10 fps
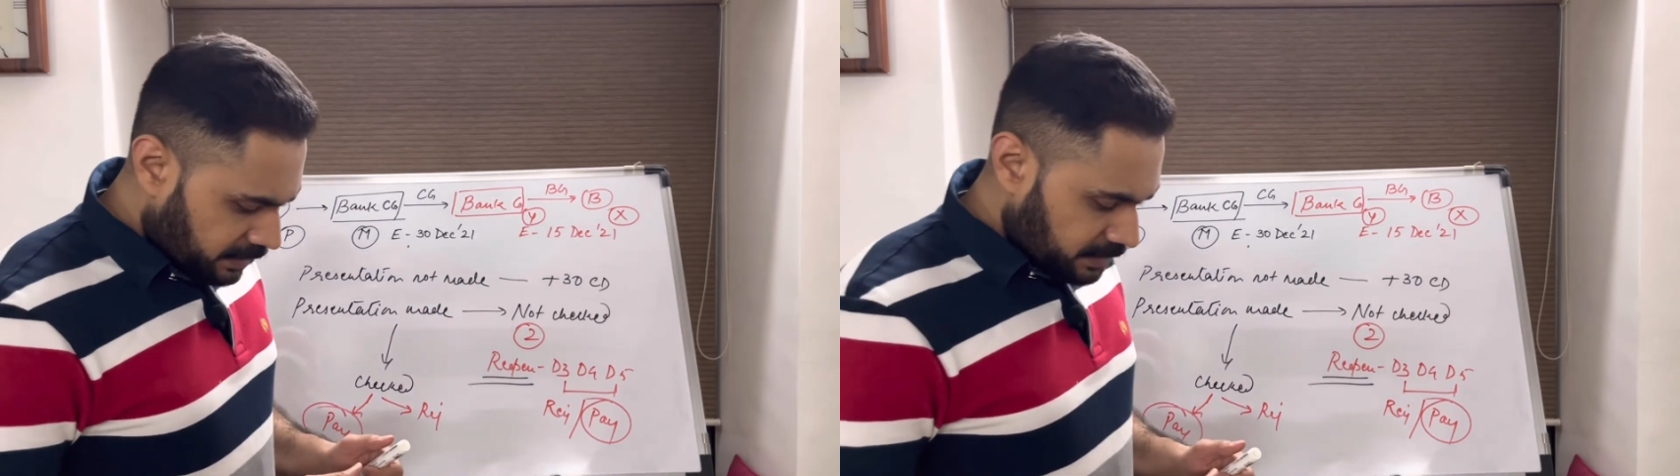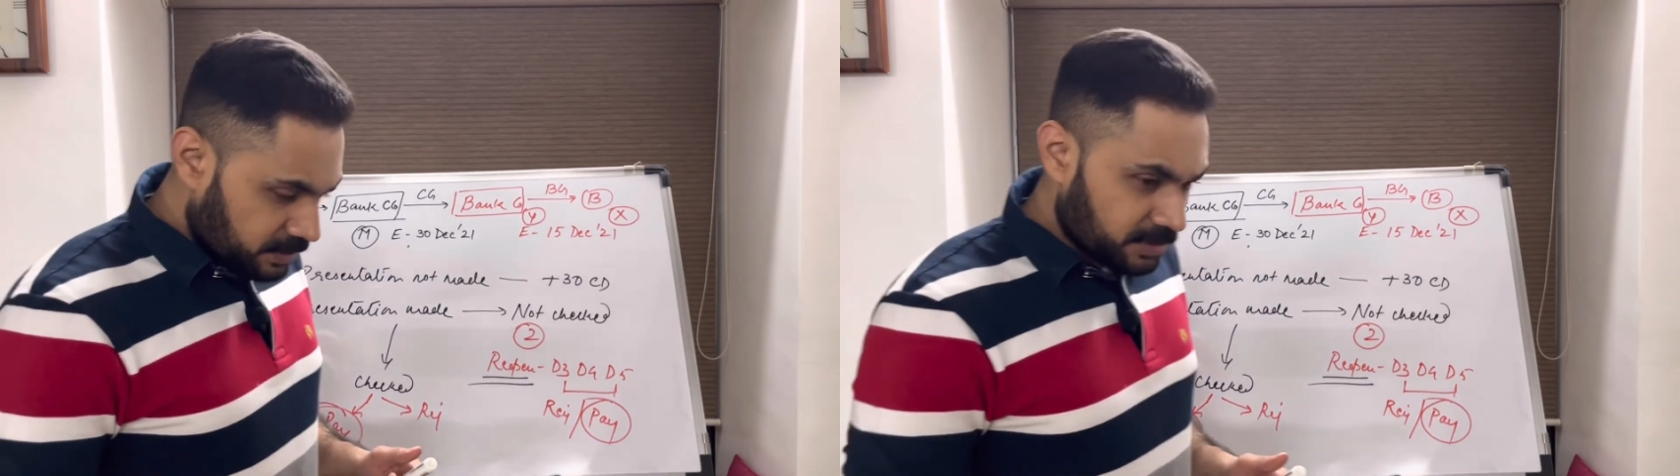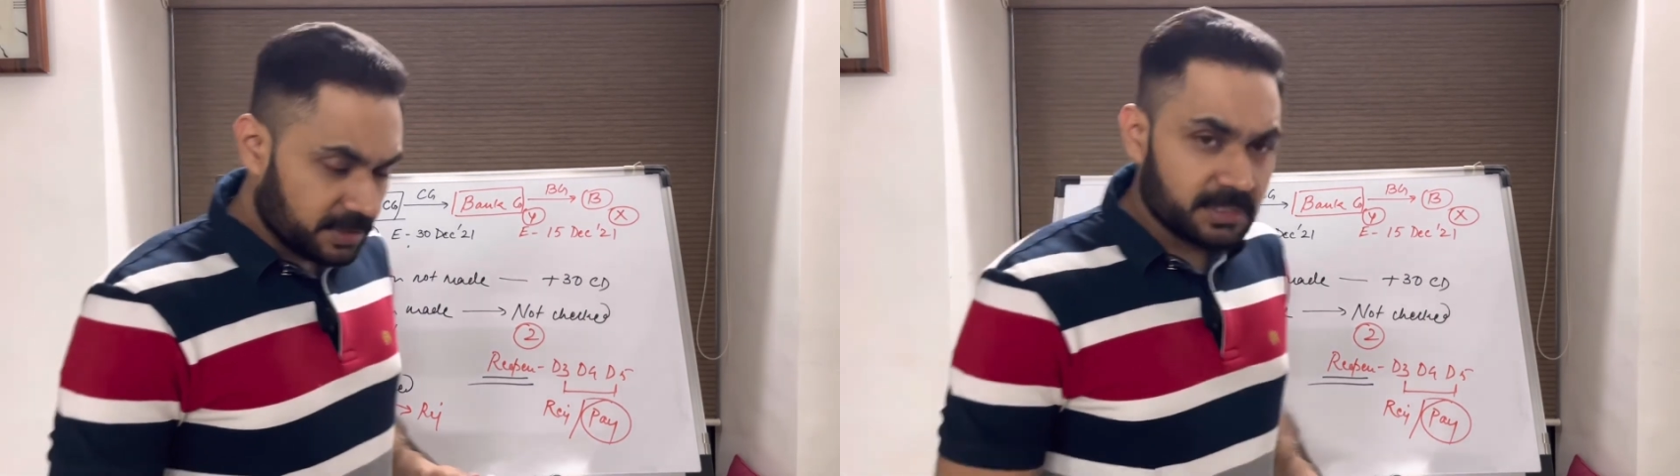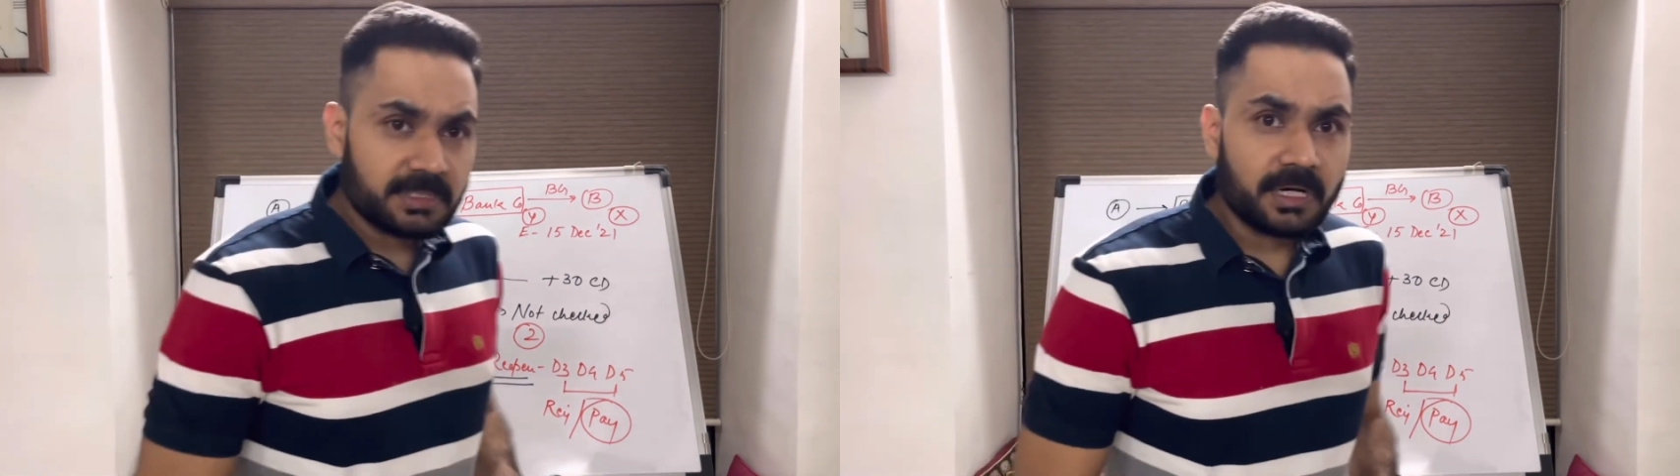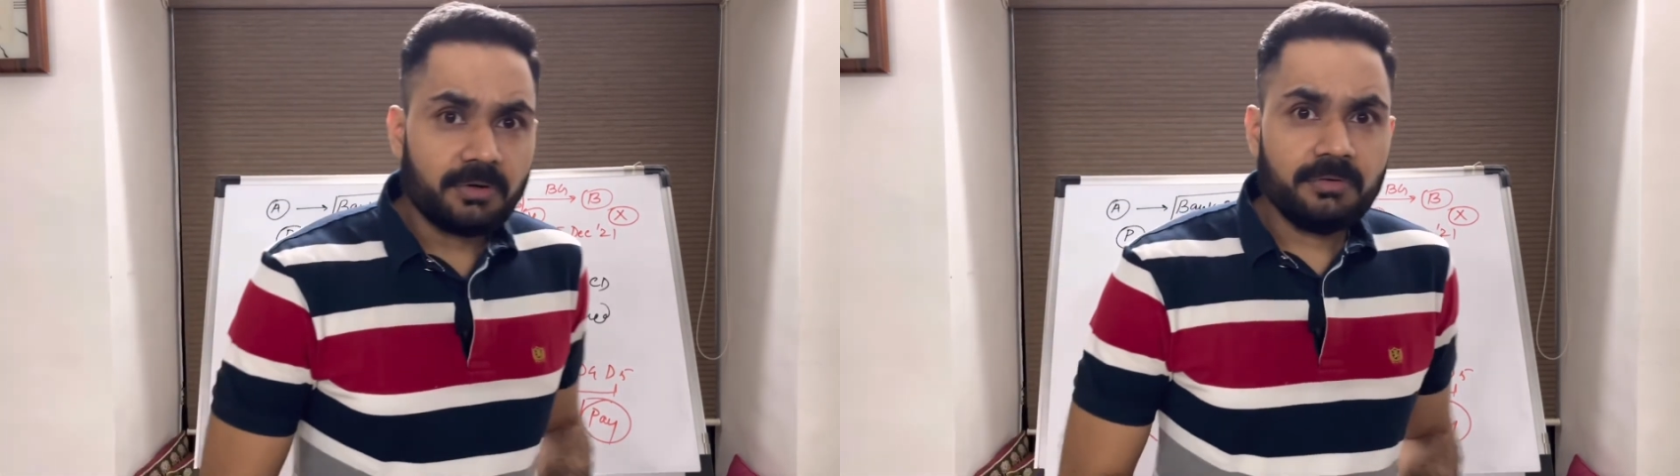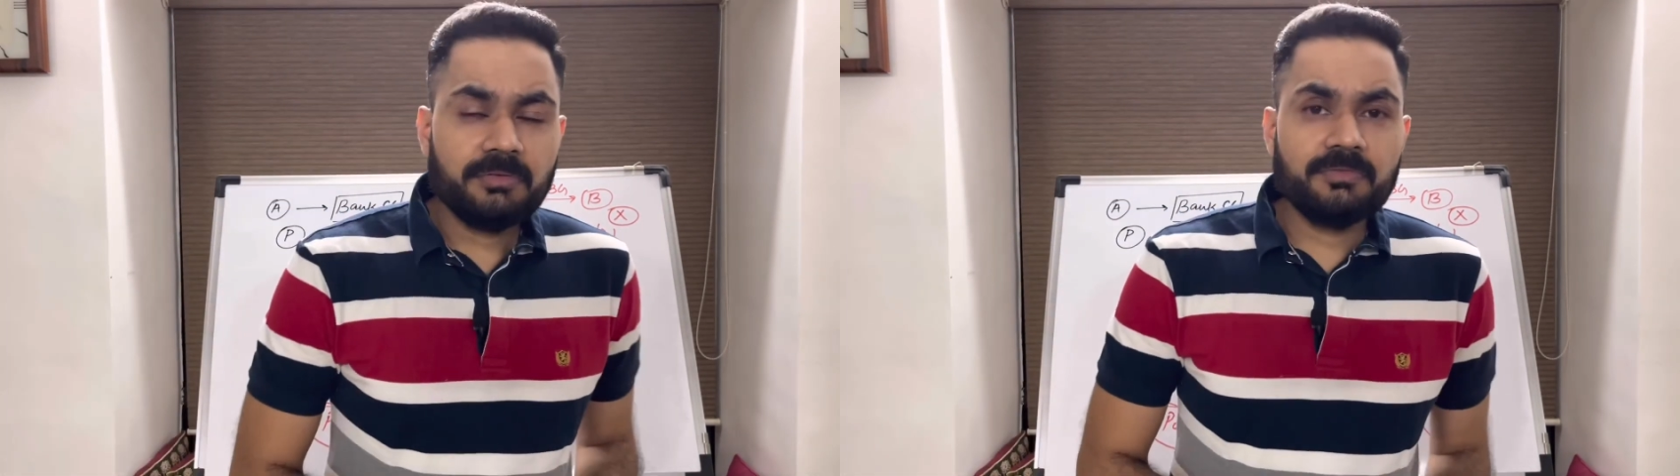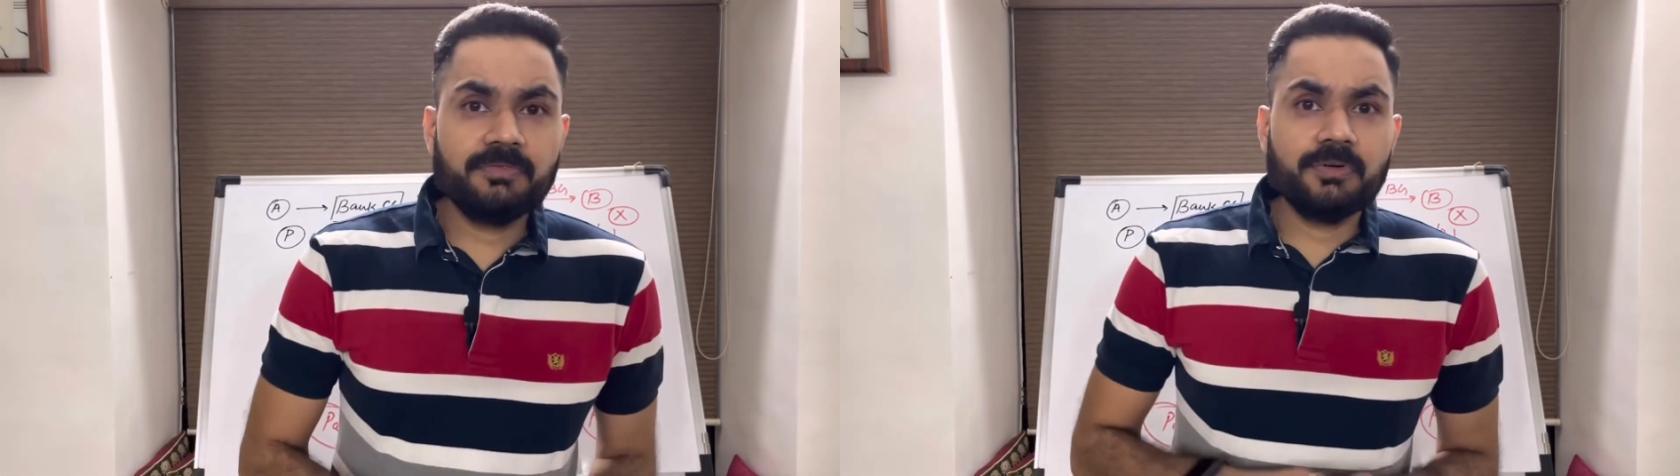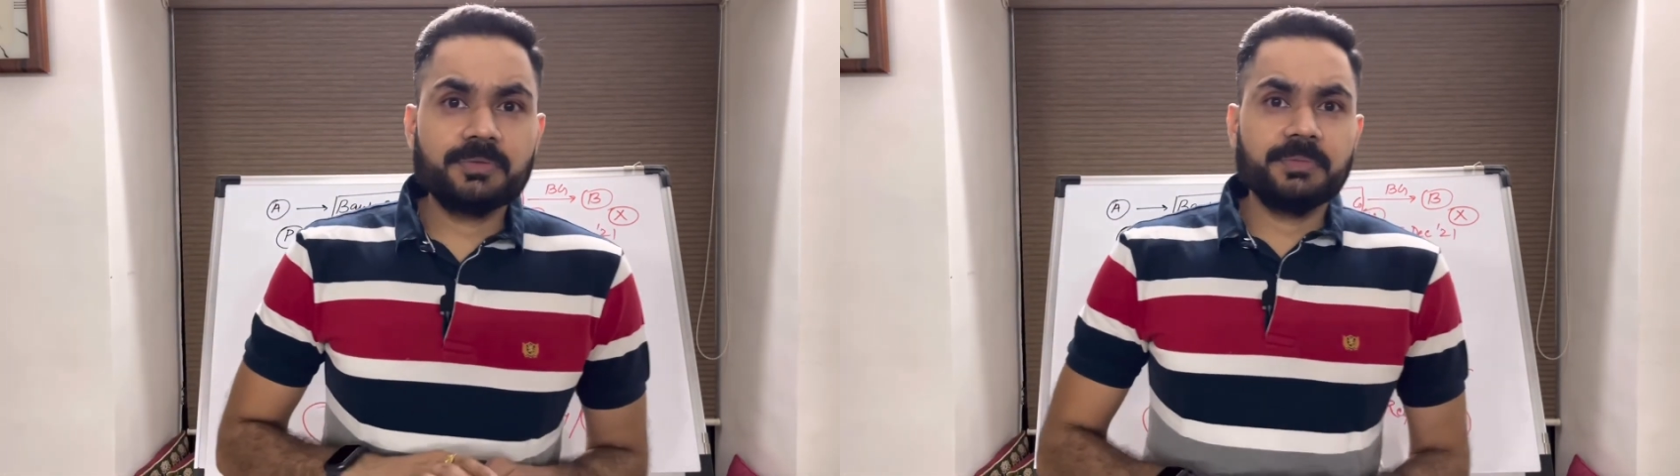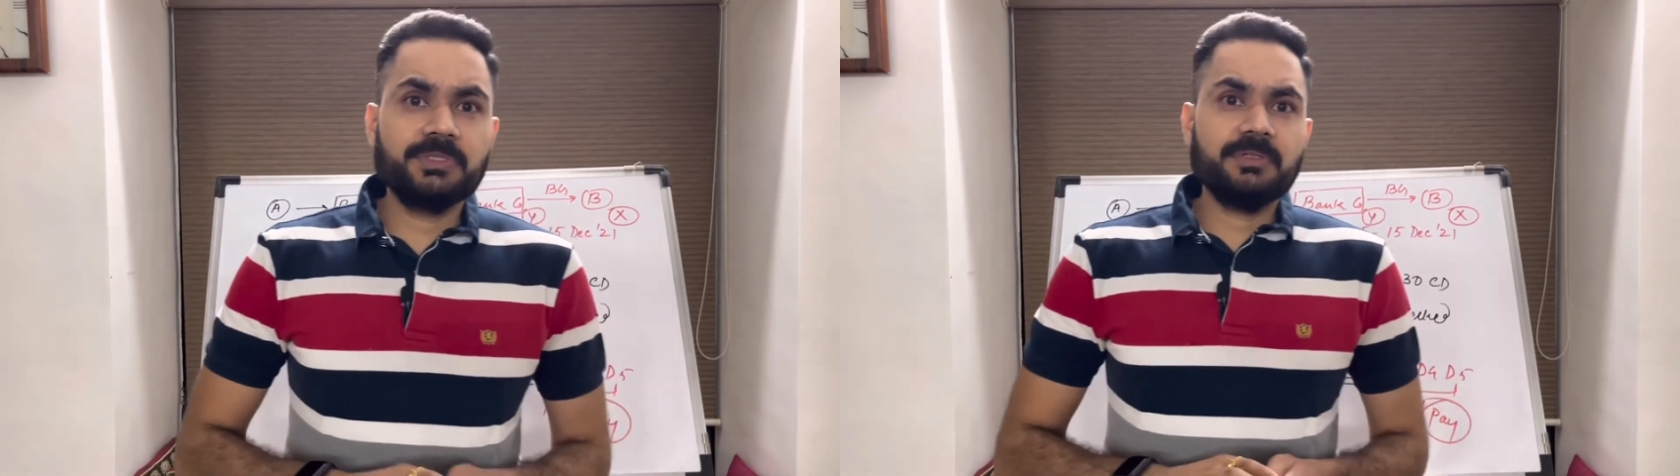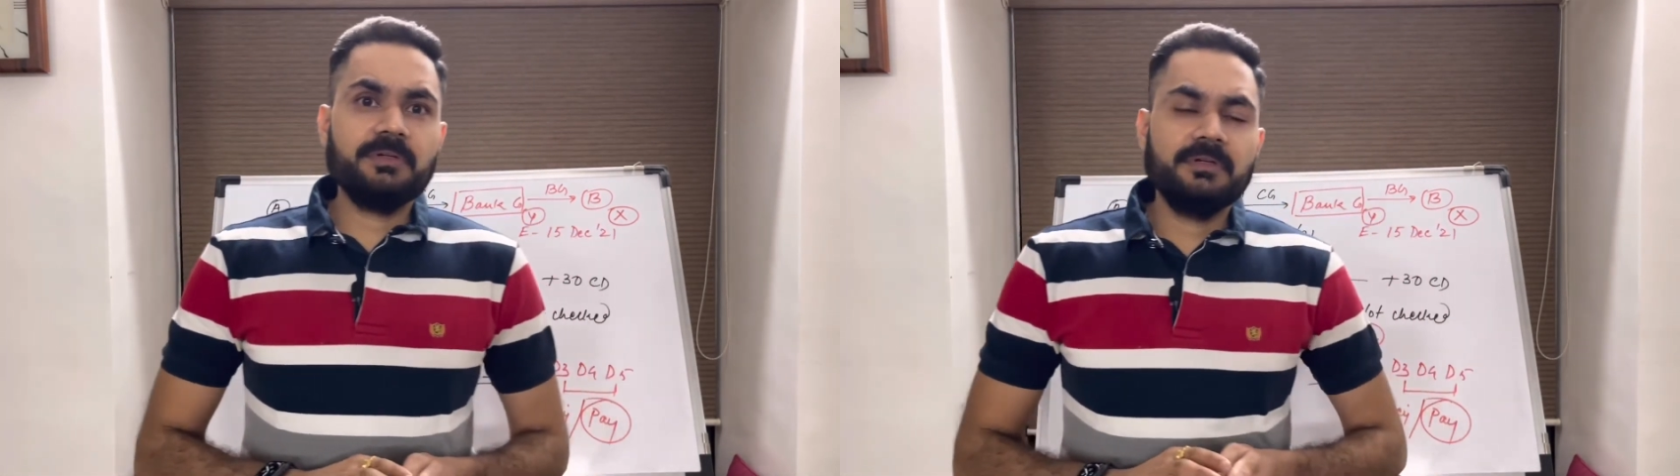so this is how force
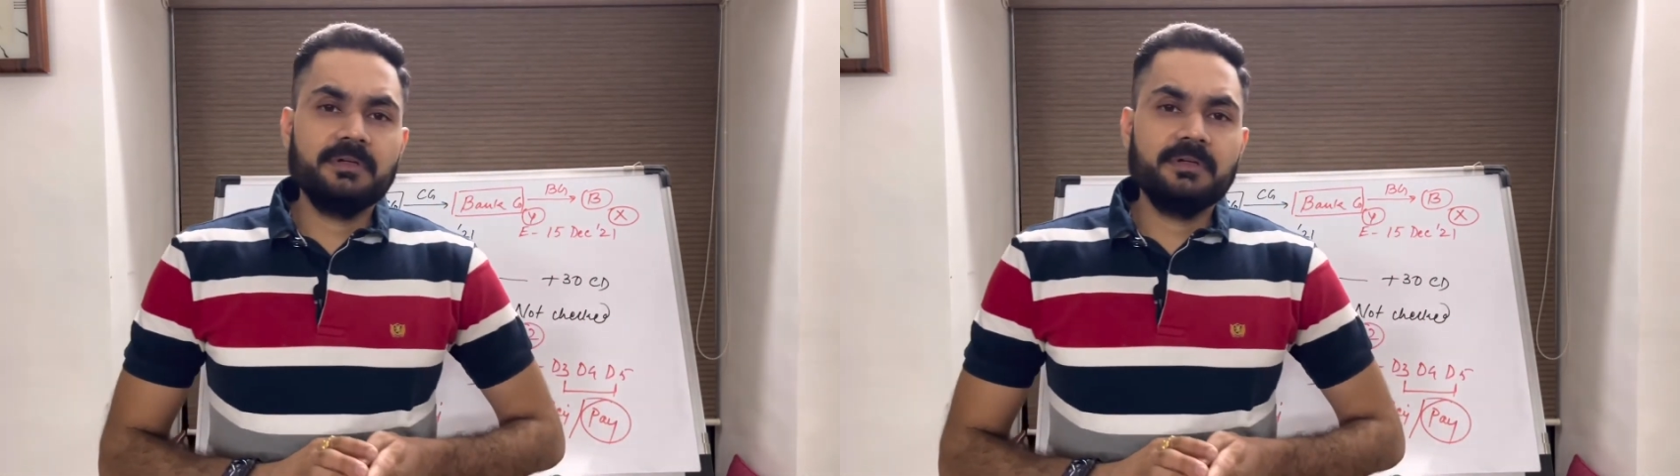majeure